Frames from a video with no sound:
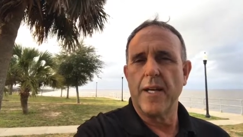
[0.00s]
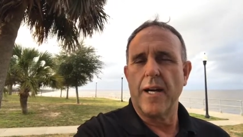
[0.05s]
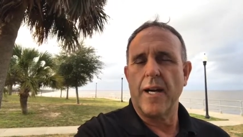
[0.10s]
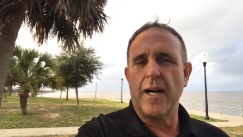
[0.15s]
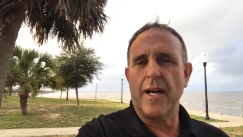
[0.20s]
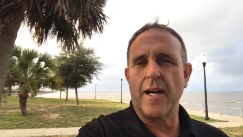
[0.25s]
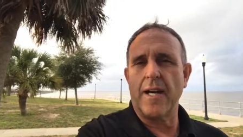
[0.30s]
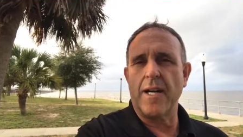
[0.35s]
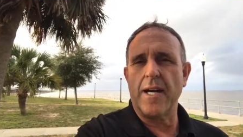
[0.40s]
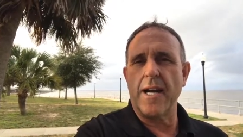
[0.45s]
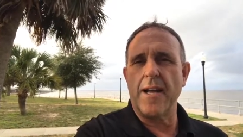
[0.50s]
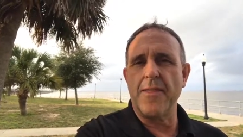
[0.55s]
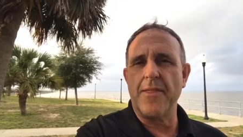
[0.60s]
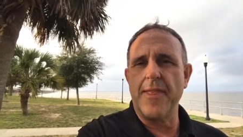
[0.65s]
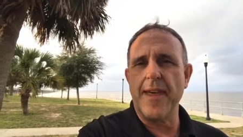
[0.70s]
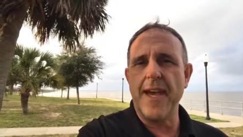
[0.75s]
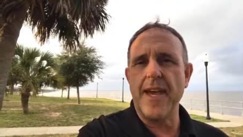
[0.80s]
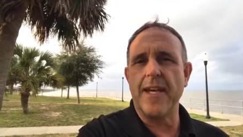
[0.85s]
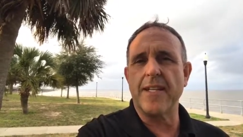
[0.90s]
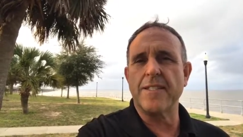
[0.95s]
Uh, and
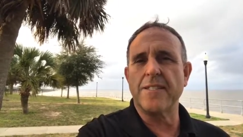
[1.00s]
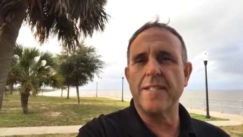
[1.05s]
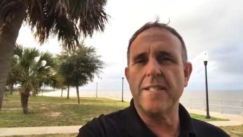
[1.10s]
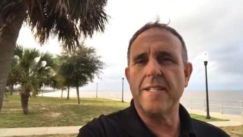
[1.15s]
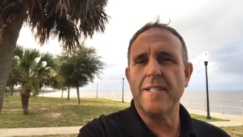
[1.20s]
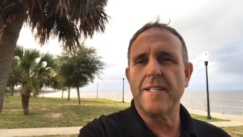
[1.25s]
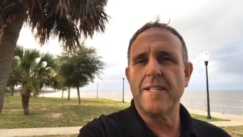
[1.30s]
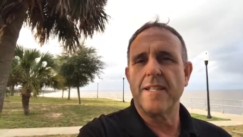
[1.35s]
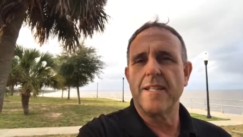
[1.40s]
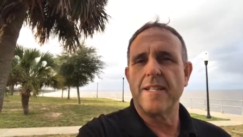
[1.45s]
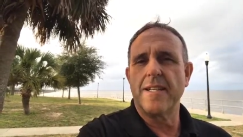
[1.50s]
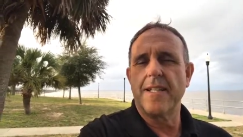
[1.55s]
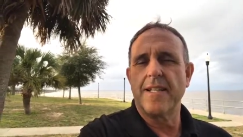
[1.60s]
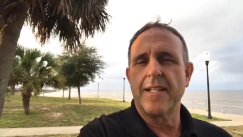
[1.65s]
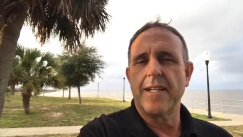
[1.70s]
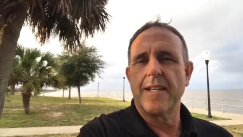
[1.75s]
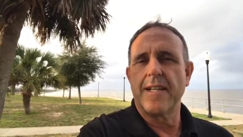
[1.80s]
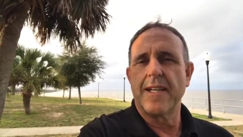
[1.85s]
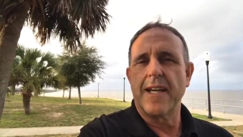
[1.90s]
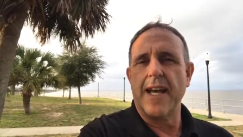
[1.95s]
then
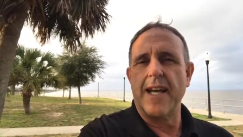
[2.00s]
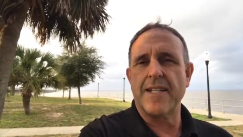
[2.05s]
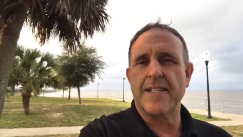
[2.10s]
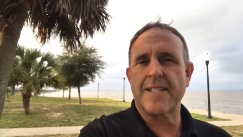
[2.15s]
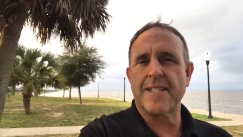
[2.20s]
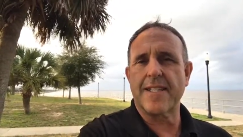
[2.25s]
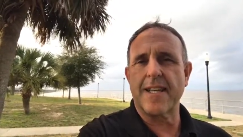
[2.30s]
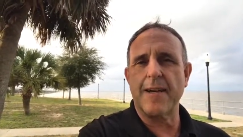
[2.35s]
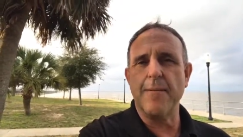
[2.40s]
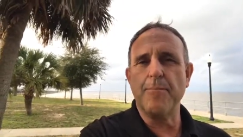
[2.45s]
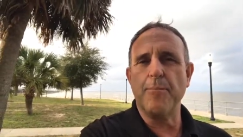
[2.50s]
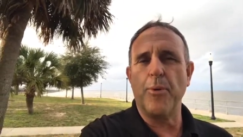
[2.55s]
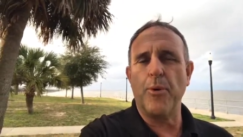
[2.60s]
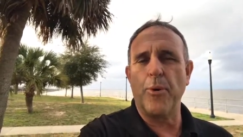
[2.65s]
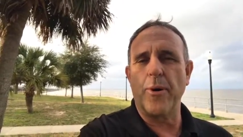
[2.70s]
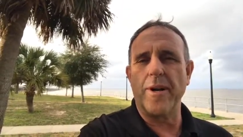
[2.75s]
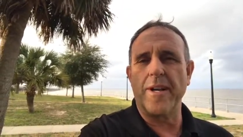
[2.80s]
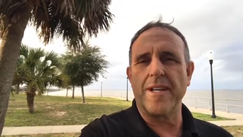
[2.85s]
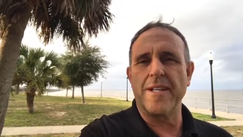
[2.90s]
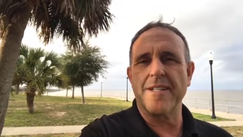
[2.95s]
at some
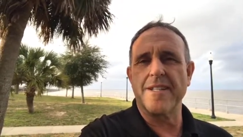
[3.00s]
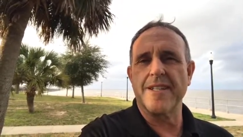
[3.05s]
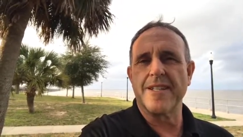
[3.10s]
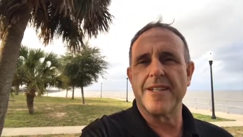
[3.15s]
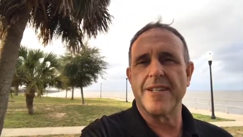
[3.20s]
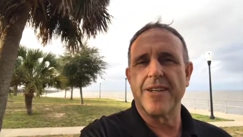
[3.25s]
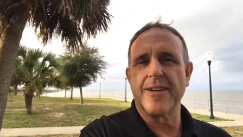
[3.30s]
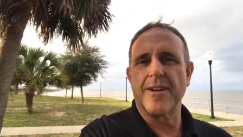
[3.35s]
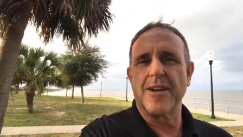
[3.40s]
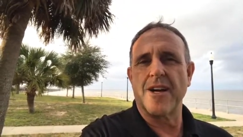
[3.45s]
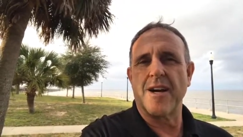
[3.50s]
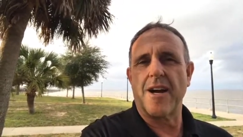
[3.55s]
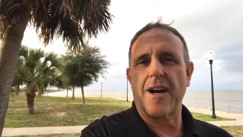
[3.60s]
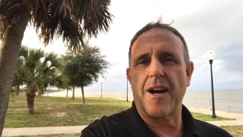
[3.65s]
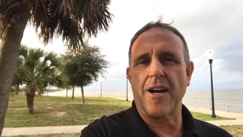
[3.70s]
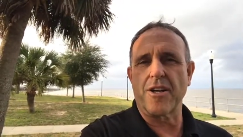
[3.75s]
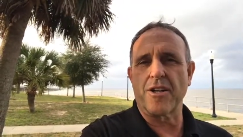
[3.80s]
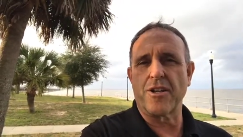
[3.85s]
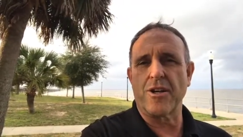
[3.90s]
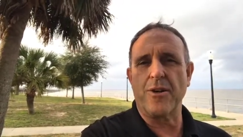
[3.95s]
point,
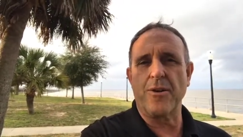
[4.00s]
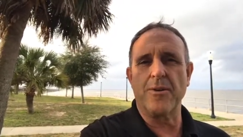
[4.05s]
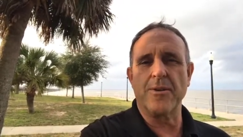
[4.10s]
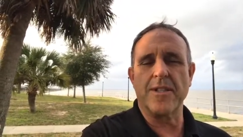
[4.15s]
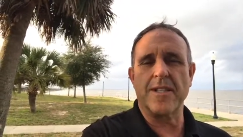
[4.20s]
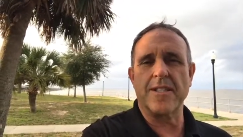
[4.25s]
our goal